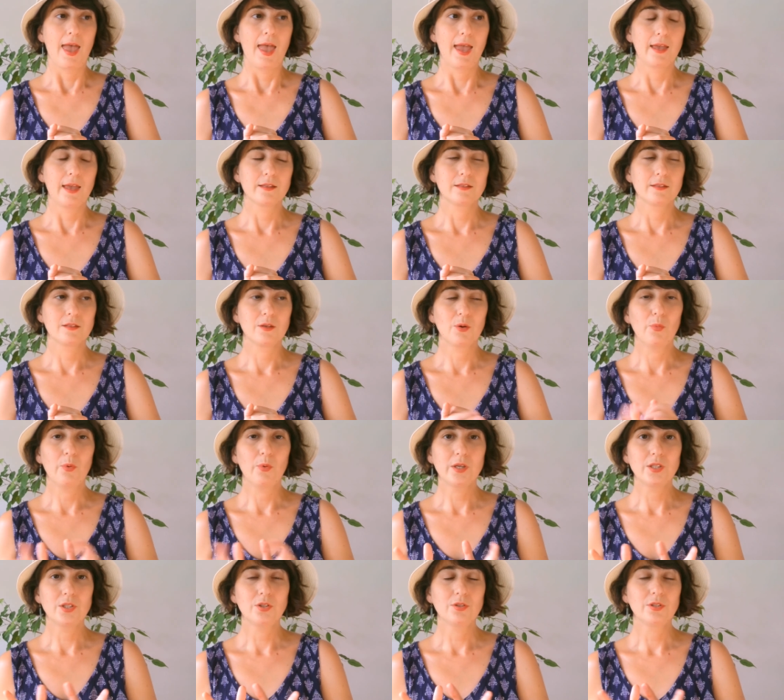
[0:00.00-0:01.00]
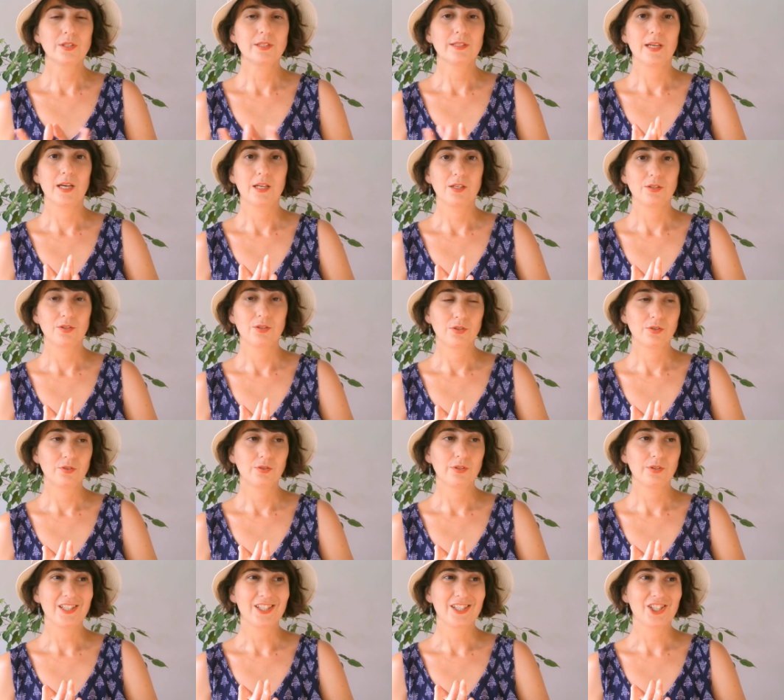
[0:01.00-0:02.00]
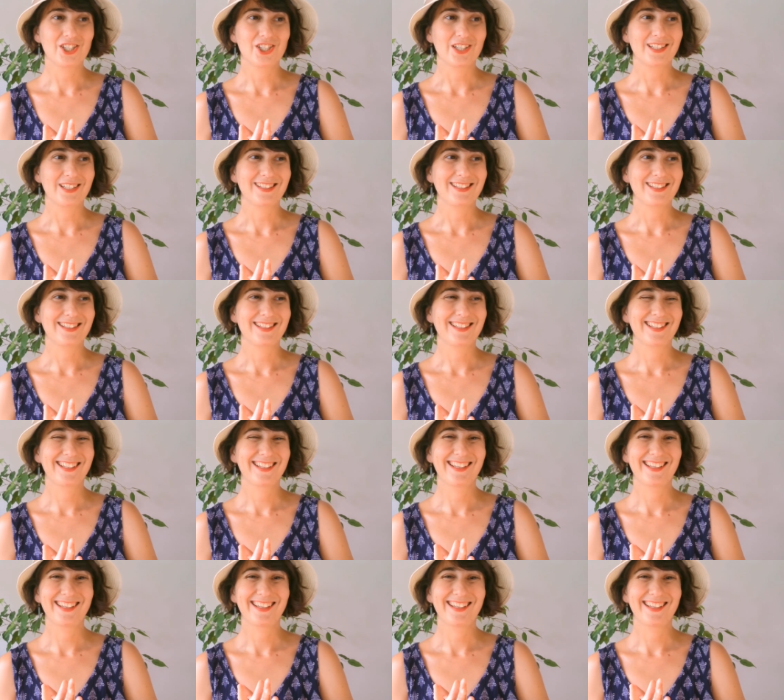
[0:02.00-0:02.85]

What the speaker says: And so what you decide to do is just